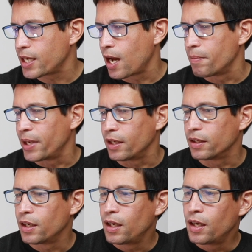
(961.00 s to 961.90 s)
Comment.
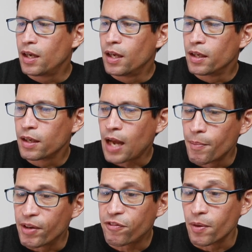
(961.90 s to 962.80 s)

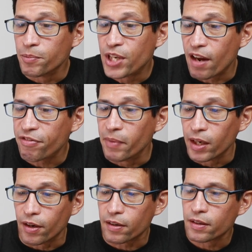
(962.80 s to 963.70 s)
Comment from Jeff
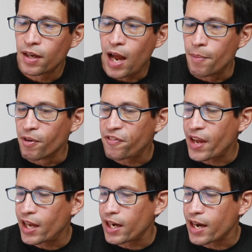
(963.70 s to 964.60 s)
Miller. I'm a
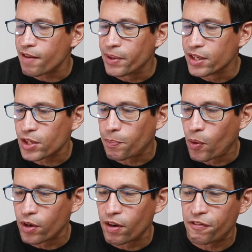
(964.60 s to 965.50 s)
fan and have been a
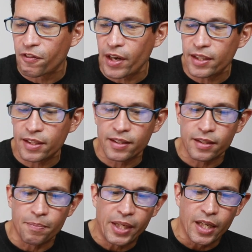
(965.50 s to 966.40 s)
supporter of Freddy since
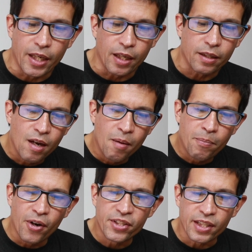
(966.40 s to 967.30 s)
the beginning.
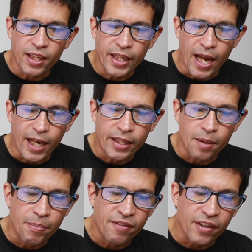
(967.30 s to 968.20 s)
Personally, I like
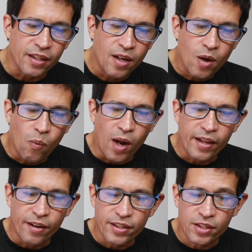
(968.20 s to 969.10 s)
the pivot. While
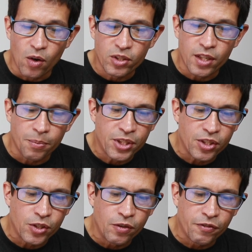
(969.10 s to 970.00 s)
there is no
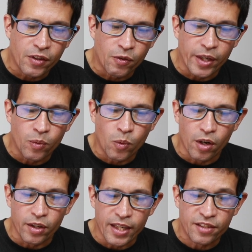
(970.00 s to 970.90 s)
substitute for the written
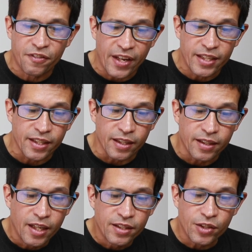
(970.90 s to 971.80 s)
word, let's face it,
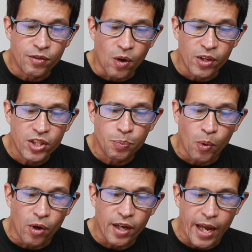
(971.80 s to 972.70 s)
to grow the
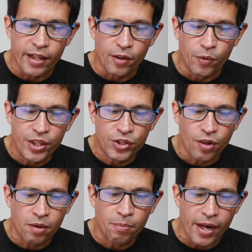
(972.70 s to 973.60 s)
sport and the
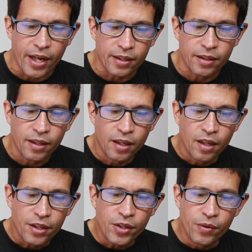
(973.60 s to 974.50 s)
Restrung brand,
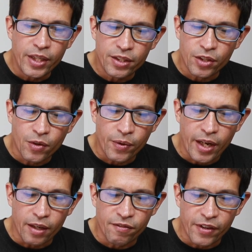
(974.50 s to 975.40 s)
you need to
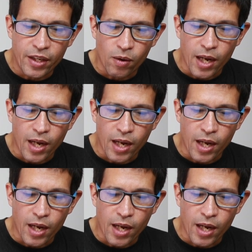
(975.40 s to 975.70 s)
create video